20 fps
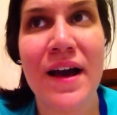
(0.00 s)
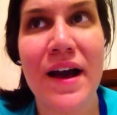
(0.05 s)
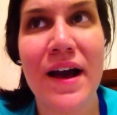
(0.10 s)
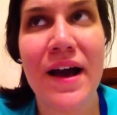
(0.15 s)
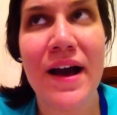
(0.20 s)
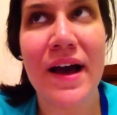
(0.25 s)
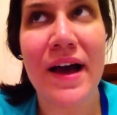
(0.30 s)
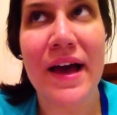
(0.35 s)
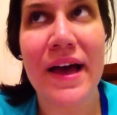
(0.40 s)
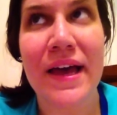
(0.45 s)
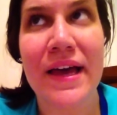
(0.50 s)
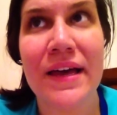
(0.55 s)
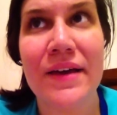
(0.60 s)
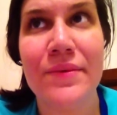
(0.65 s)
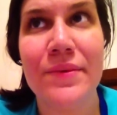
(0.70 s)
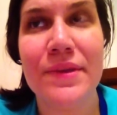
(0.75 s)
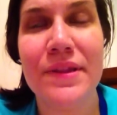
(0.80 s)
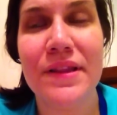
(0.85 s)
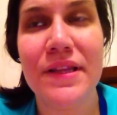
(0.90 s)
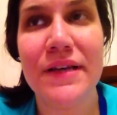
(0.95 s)
I
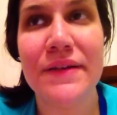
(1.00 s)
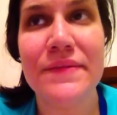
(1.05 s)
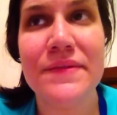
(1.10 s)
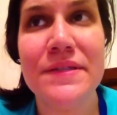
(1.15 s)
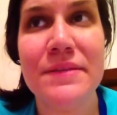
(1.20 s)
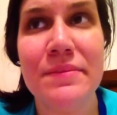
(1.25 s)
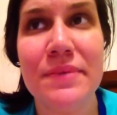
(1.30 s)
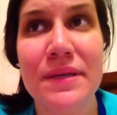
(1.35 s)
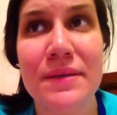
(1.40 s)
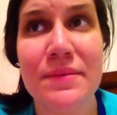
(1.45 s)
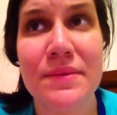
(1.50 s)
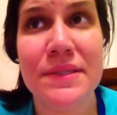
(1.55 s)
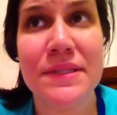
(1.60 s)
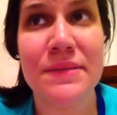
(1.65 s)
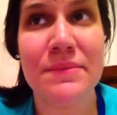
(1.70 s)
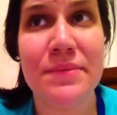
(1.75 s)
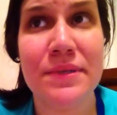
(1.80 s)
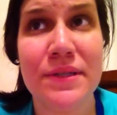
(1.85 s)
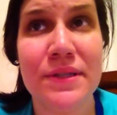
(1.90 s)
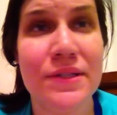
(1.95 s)
would love to be able to
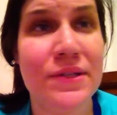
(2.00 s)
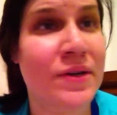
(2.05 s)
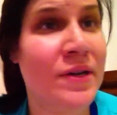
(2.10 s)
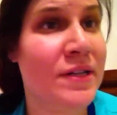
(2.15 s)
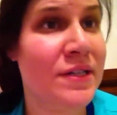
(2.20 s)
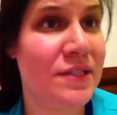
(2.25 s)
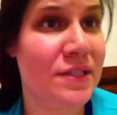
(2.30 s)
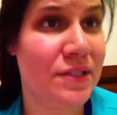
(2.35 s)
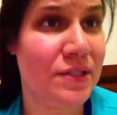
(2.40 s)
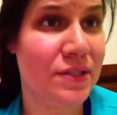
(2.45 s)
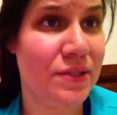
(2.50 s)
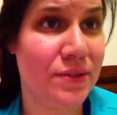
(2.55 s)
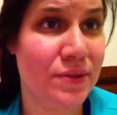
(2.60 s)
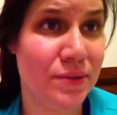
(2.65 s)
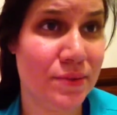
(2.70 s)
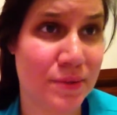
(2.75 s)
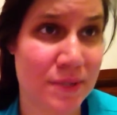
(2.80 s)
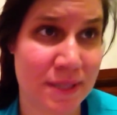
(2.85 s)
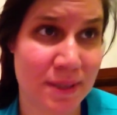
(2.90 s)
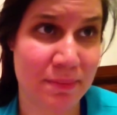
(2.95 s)
build on to
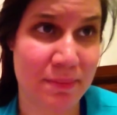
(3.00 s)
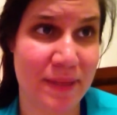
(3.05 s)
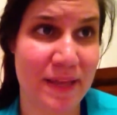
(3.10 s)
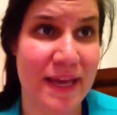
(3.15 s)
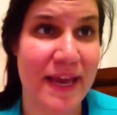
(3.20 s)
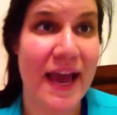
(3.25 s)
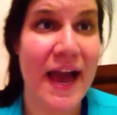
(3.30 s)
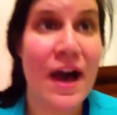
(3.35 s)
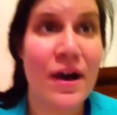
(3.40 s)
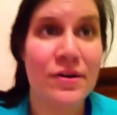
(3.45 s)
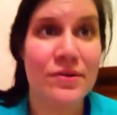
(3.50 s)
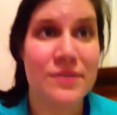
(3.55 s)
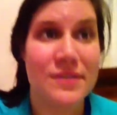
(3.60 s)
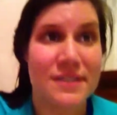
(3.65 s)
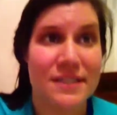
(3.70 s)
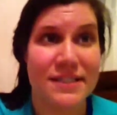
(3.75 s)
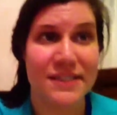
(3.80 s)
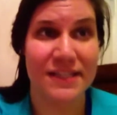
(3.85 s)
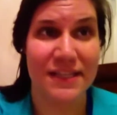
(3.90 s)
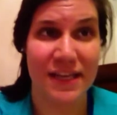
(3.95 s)
do something
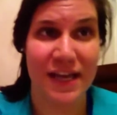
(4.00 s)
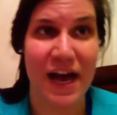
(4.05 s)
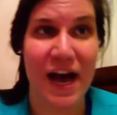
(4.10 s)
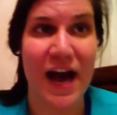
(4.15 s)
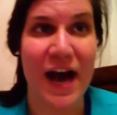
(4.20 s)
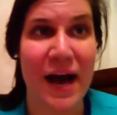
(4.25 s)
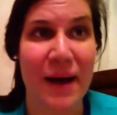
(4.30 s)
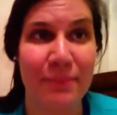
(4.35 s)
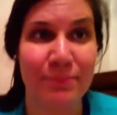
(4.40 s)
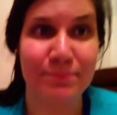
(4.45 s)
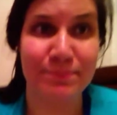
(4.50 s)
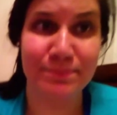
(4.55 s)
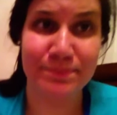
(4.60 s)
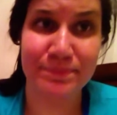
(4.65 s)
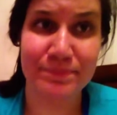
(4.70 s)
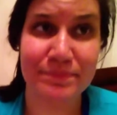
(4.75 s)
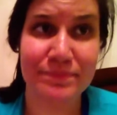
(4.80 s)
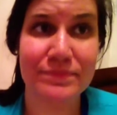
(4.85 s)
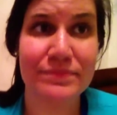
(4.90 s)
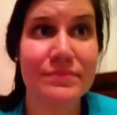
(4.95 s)
else,
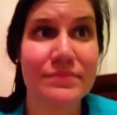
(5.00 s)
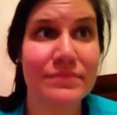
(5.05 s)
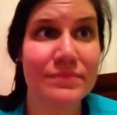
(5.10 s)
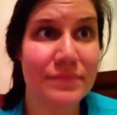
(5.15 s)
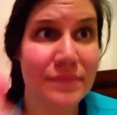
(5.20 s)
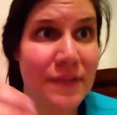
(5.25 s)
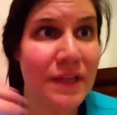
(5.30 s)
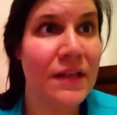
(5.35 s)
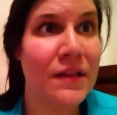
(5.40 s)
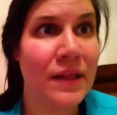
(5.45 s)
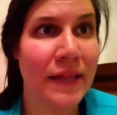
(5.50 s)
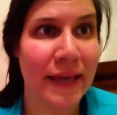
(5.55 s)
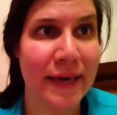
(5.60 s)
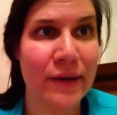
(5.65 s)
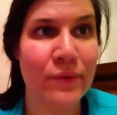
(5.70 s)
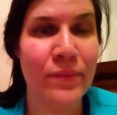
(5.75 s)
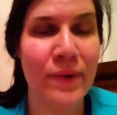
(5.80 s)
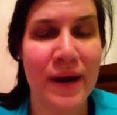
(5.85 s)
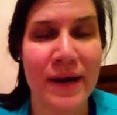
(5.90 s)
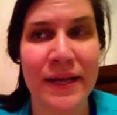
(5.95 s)
like
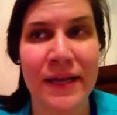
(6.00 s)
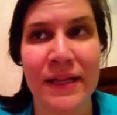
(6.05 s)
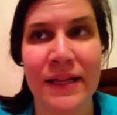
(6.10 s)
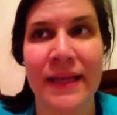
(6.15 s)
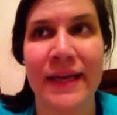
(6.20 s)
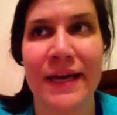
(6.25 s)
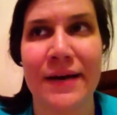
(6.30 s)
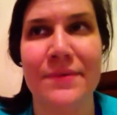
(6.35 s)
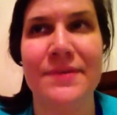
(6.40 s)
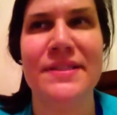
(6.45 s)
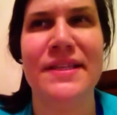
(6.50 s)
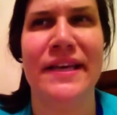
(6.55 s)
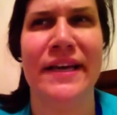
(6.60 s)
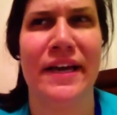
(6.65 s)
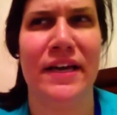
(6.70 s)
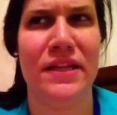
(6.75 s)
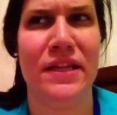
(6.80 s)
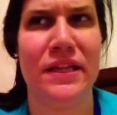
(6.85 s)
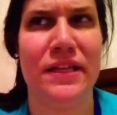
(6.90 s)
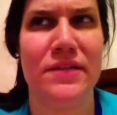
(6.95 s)
running, like I was saying.
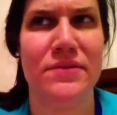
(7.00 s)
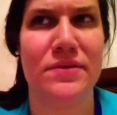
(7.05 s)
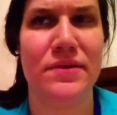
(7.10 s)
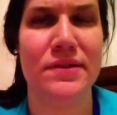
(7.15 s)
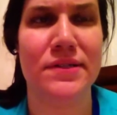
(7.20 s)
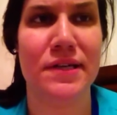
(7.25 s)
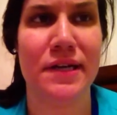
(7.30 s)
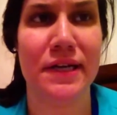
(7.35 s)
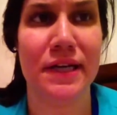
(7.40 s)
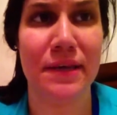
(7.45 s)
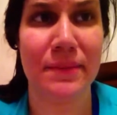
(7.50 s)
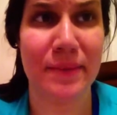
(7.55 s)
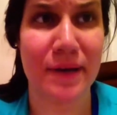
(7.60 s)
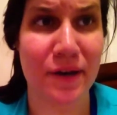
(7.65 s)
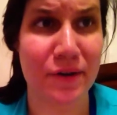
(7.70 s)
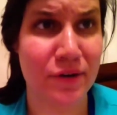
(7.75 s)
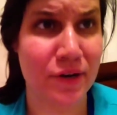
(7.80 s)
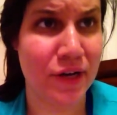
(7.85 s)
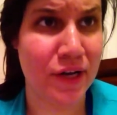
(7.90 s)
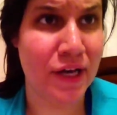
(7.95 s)
I think that's what I was talking
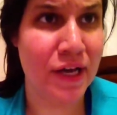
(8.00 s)
about.